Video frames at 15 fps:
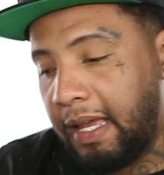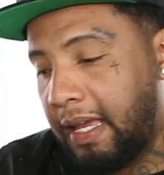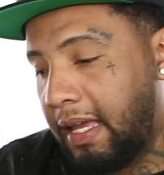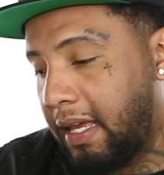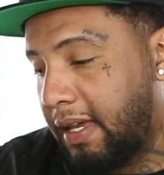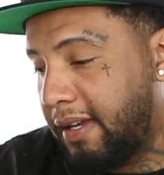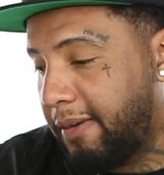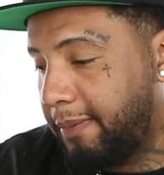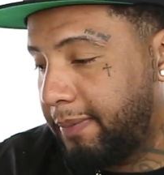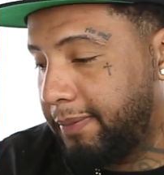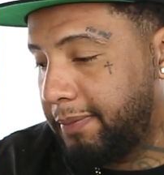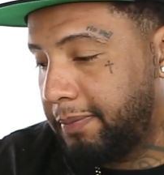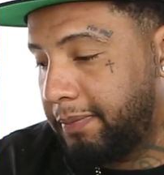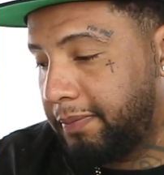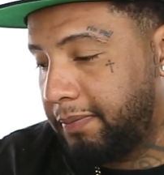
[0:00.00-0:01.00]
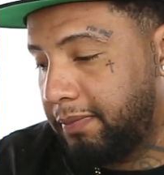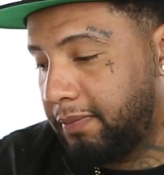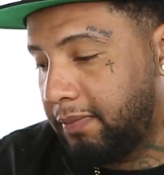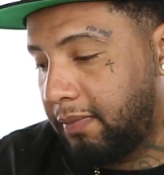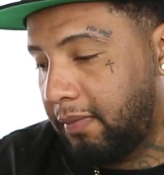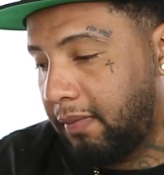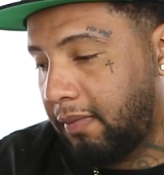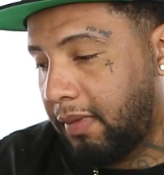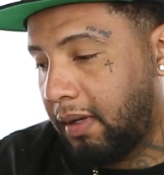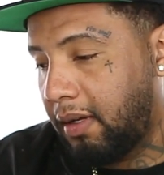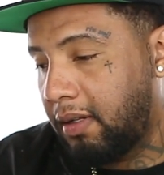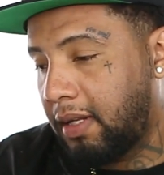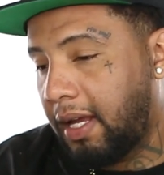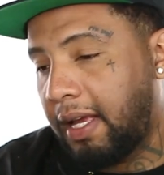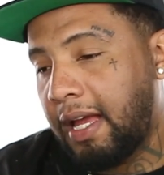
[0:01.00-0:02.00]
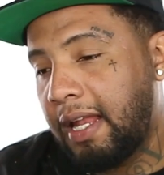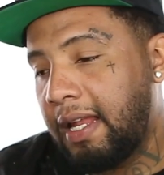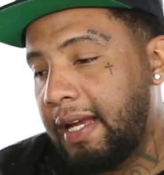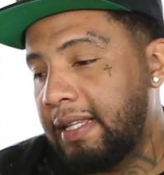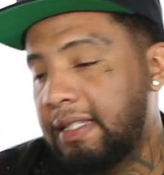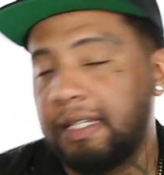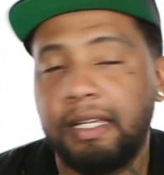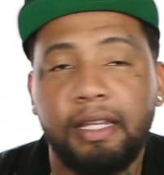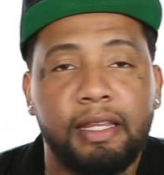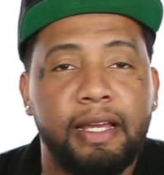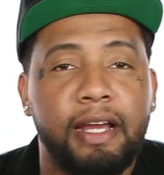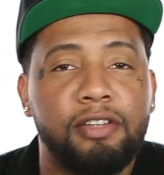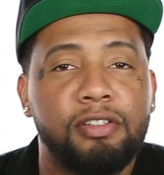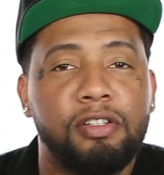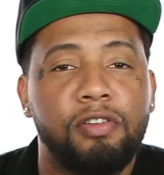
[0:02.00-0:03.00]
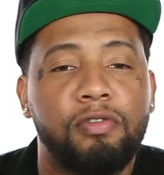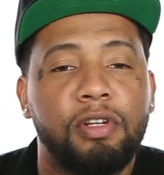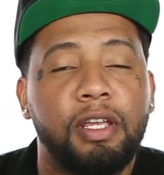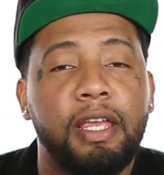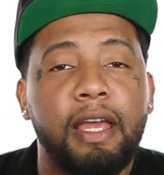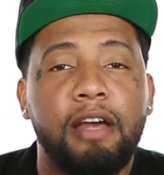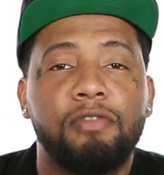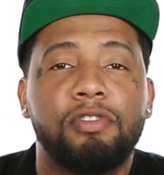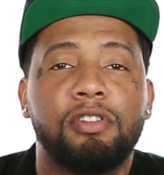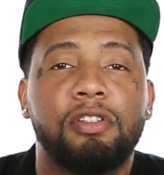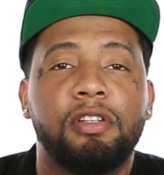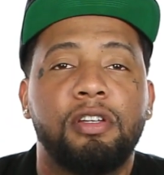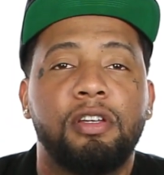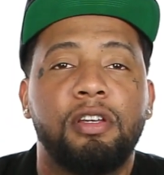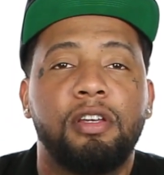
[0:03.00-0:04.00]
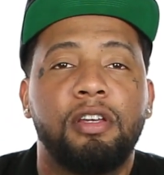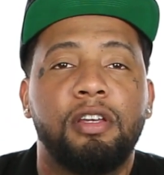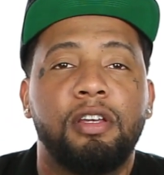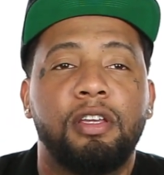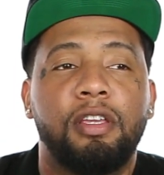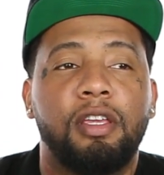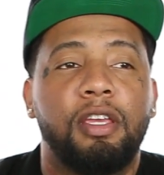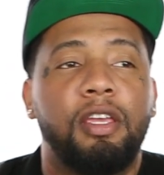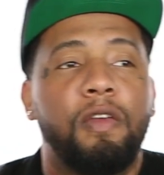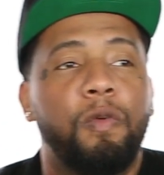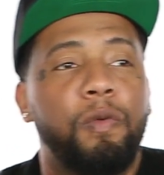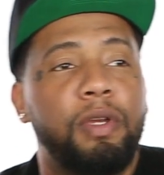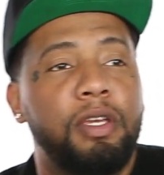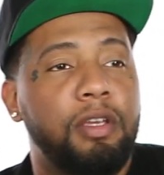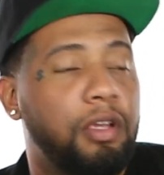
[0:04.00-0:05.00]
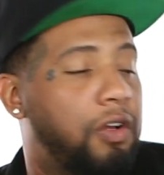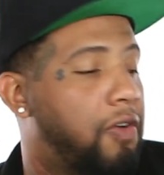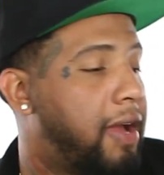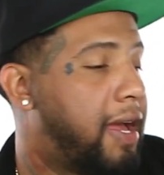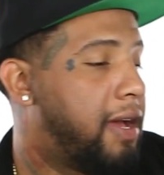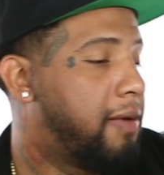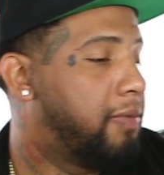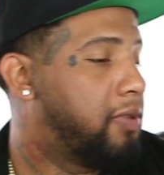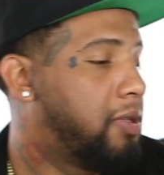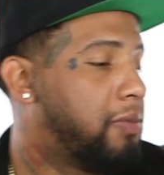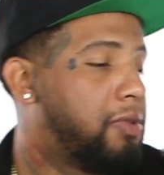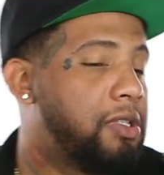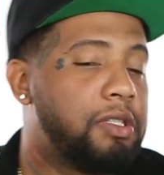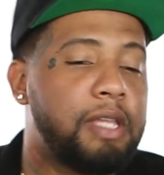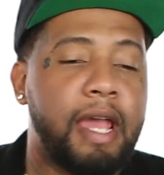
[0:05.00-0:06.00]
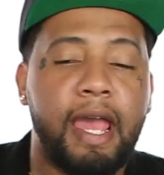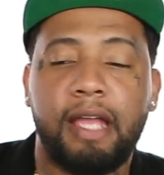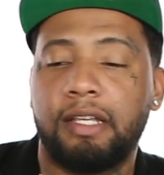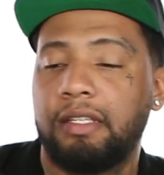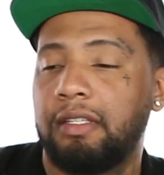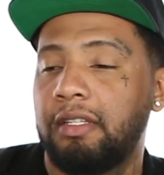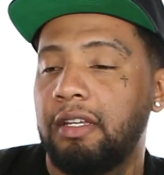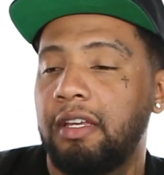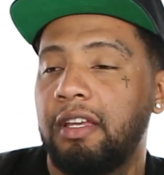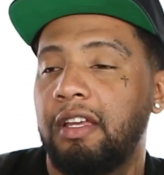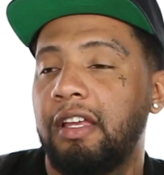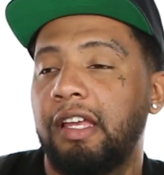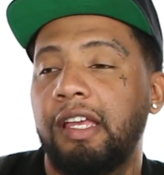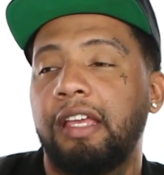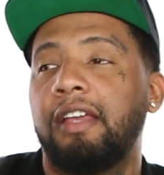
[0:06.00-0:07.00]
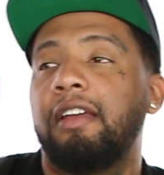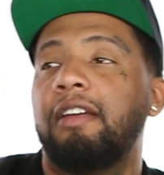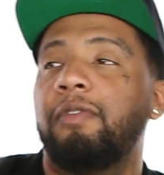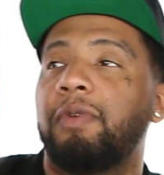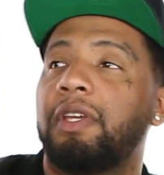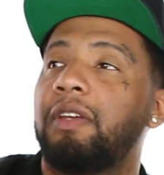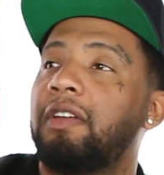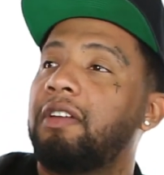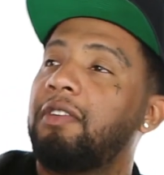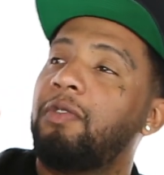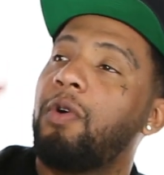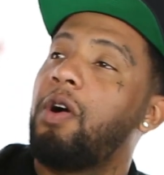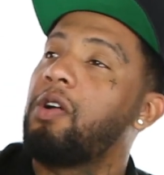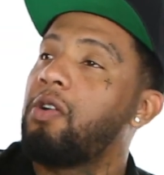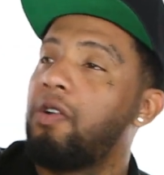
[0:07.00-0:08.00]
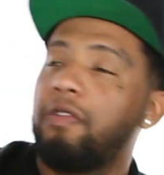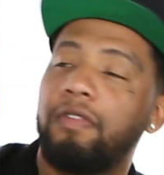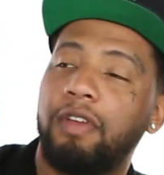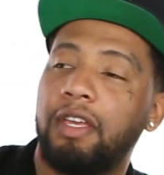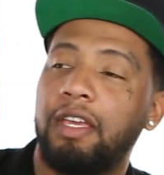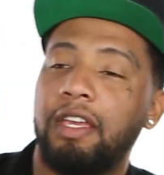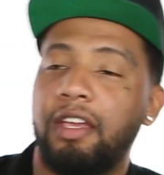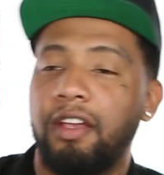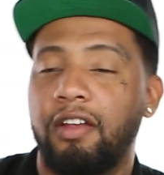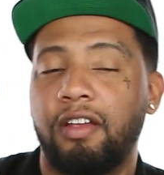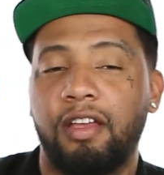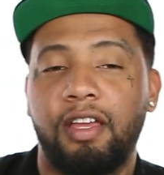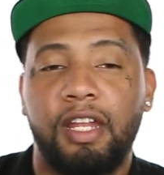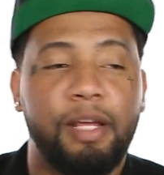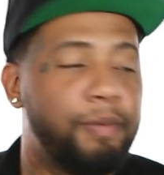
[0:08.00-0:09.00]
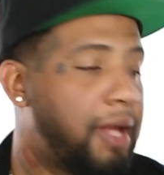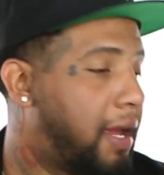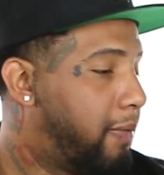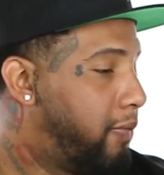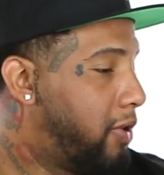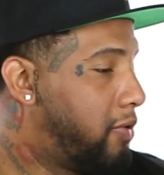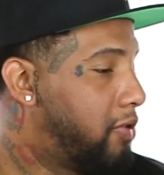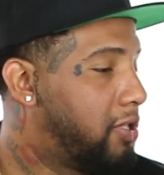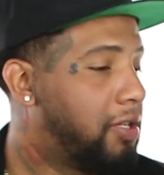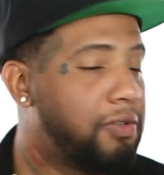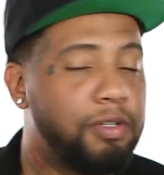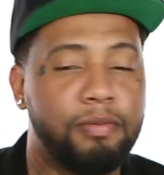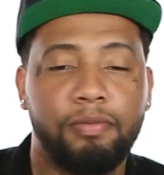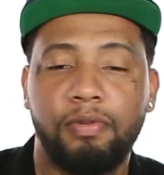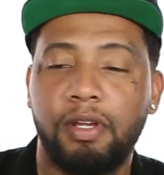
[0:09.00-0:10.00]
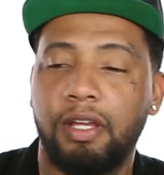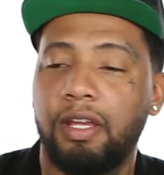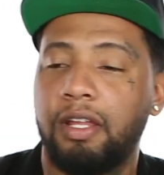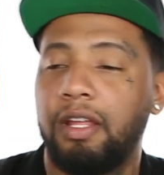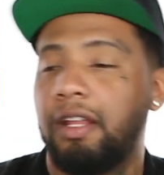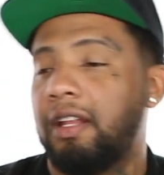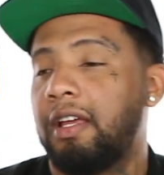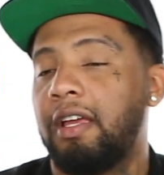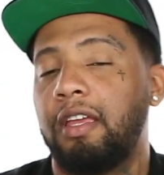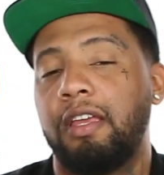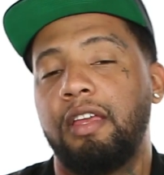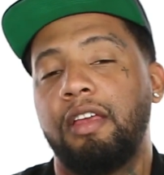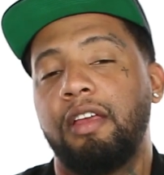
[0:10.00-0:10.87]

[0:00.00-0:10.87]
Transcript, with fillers: and they got like ten thousand on the couch, and we grab some stacks, and we walk over here, and I'm like, bro, what's up the bread? And like